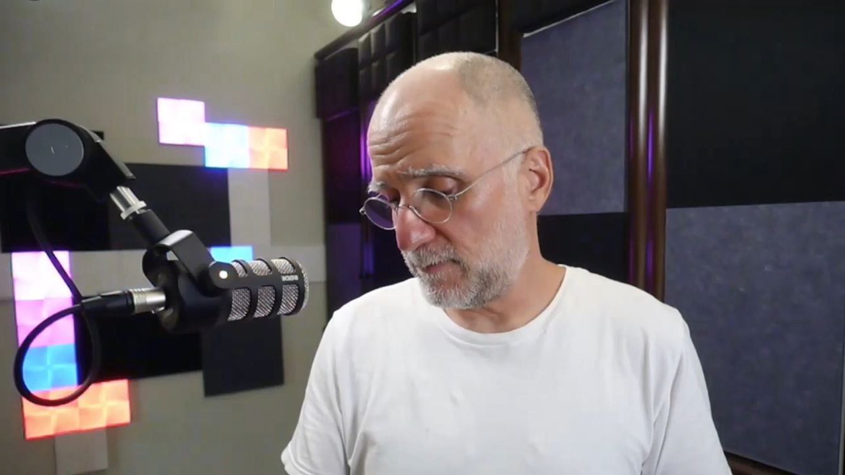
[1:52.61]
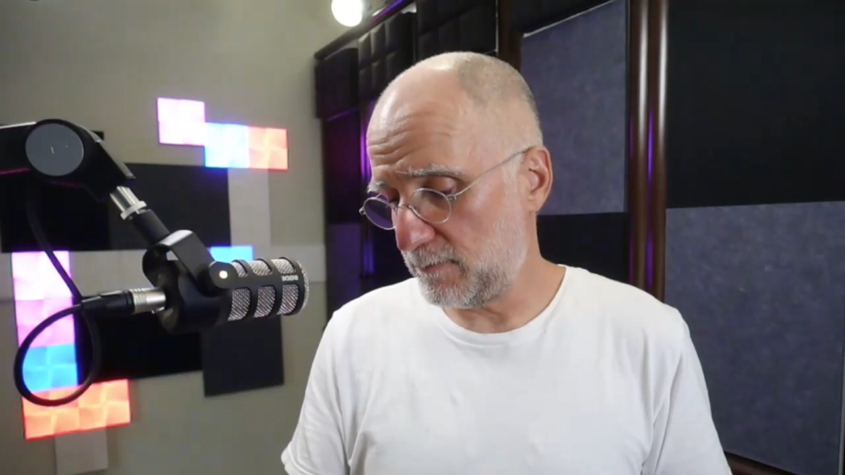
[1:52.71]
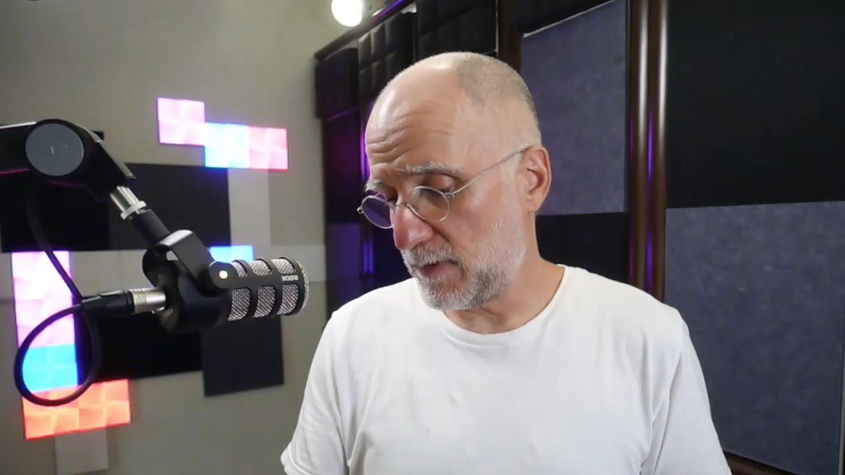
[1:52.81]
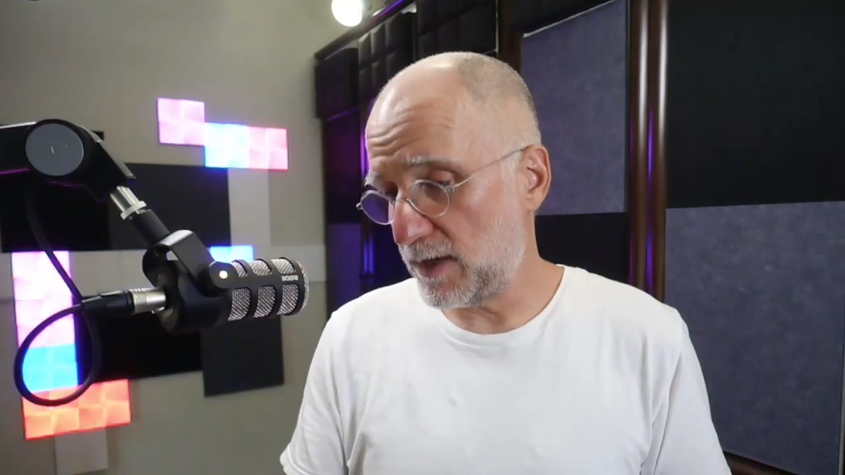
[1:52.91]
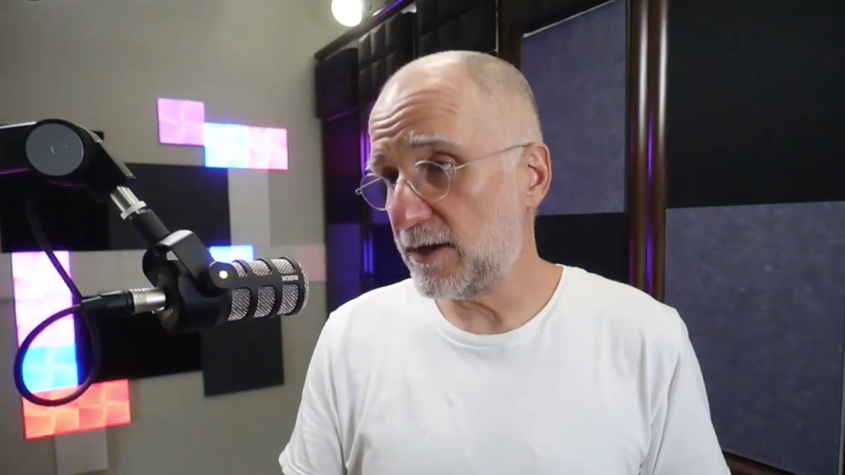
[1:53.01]

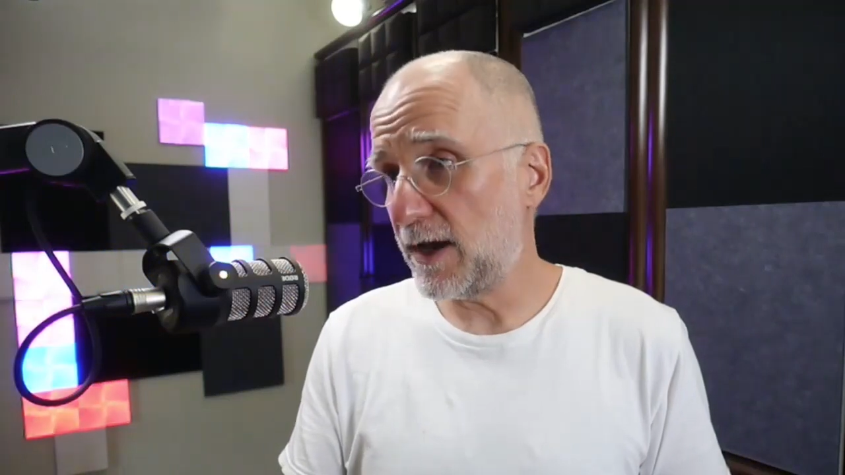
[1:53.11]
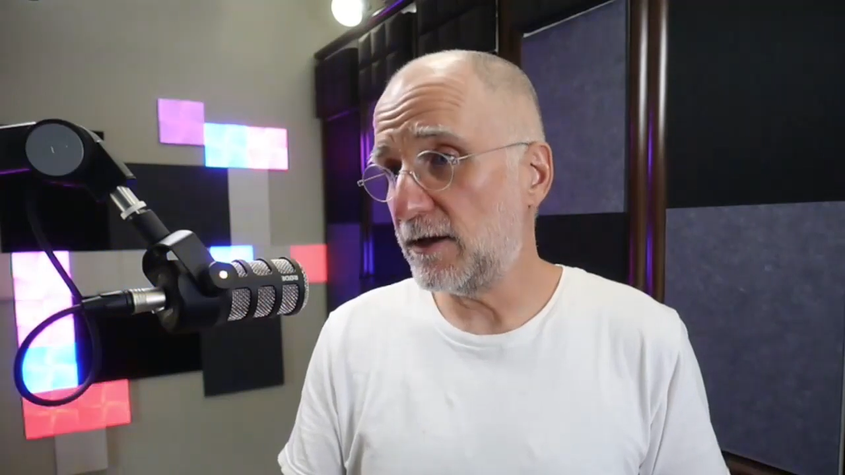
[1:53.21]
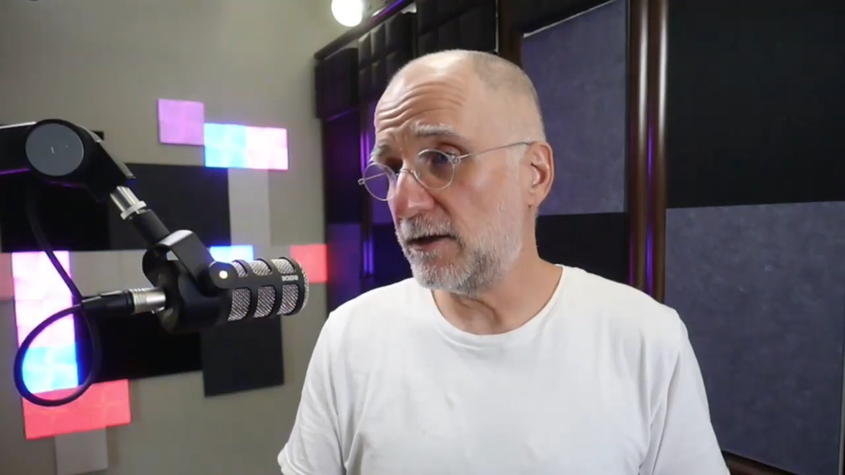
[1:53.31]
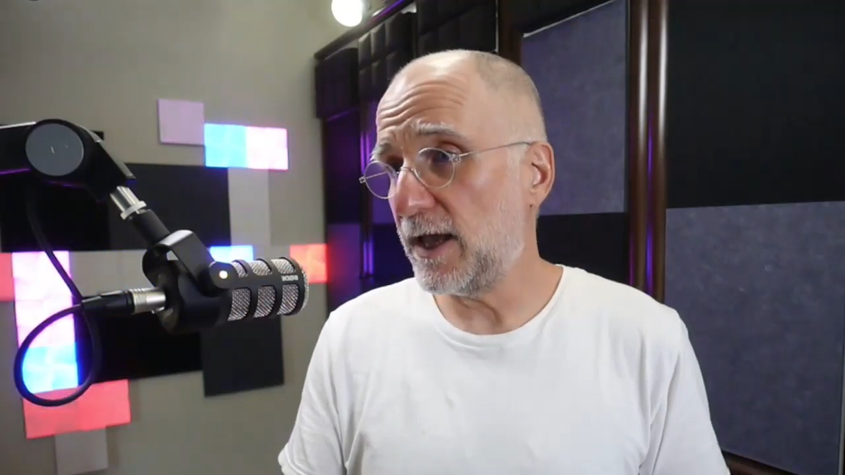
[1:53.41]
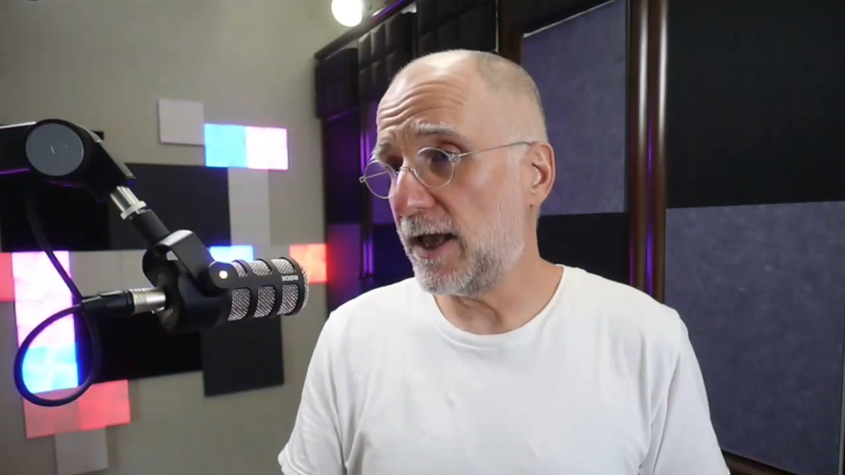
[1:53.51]
my
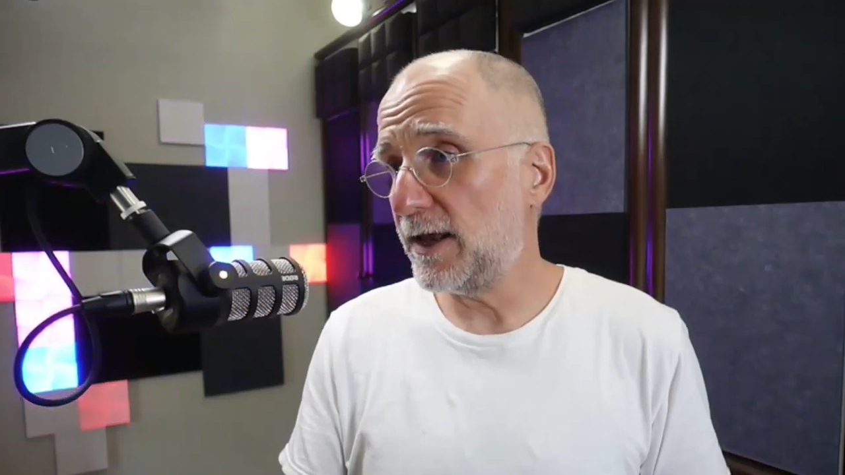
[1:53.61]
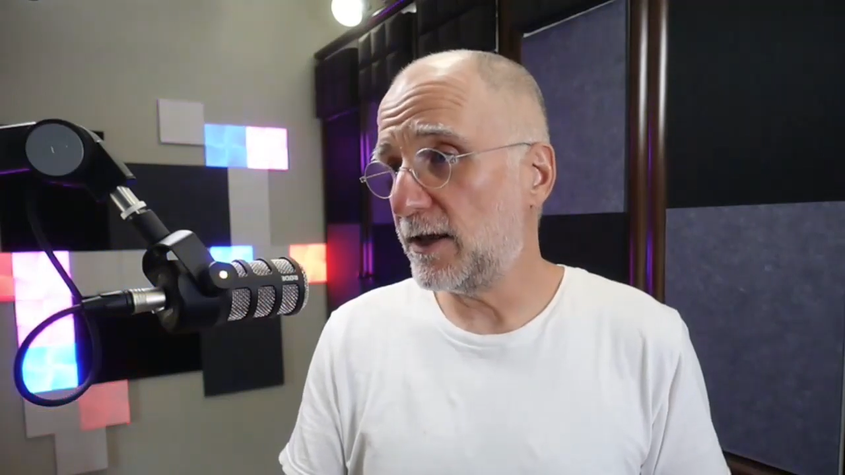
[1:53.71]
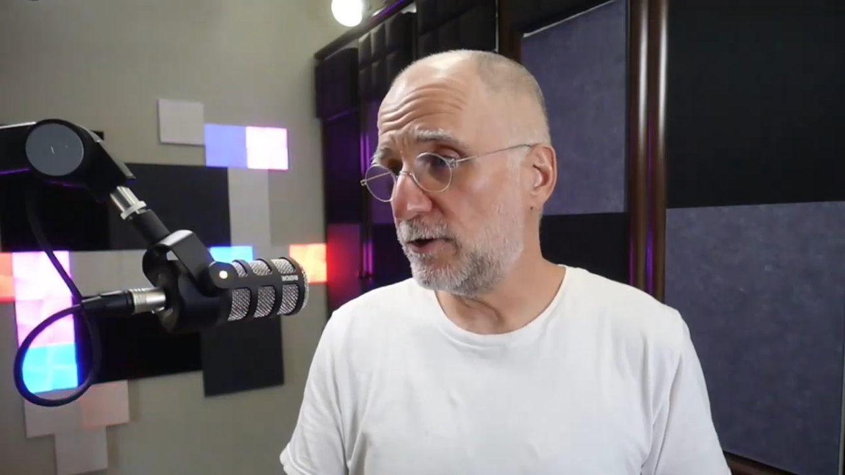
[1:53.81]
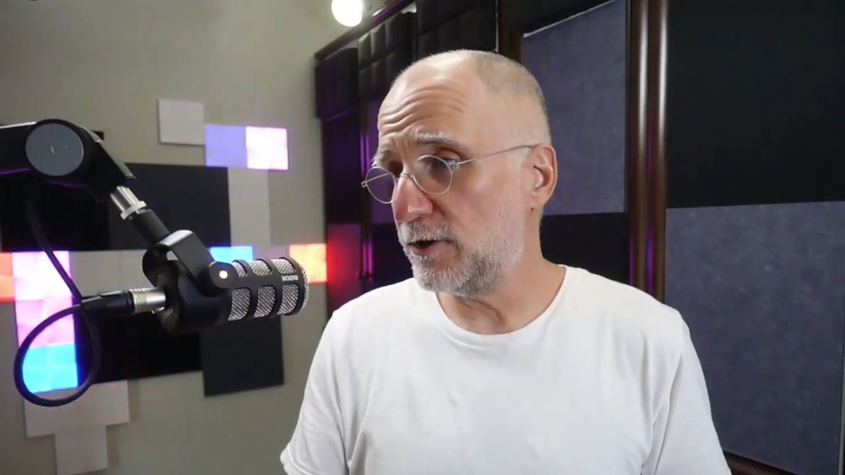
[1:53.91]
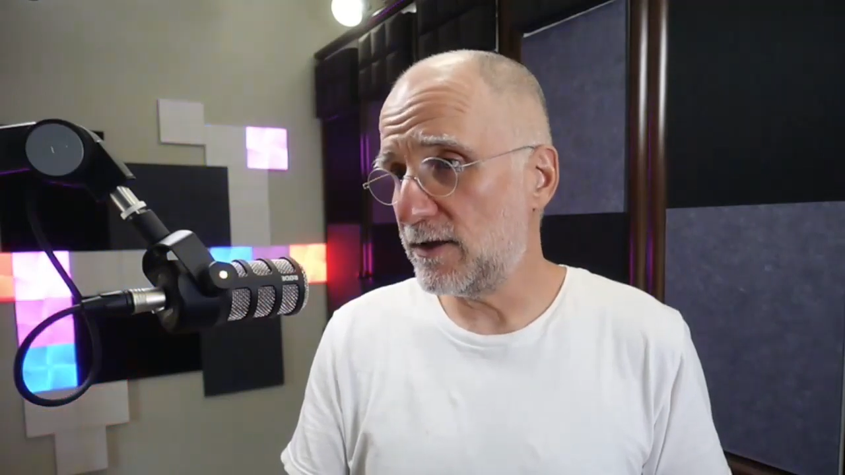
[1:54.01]
title, and I could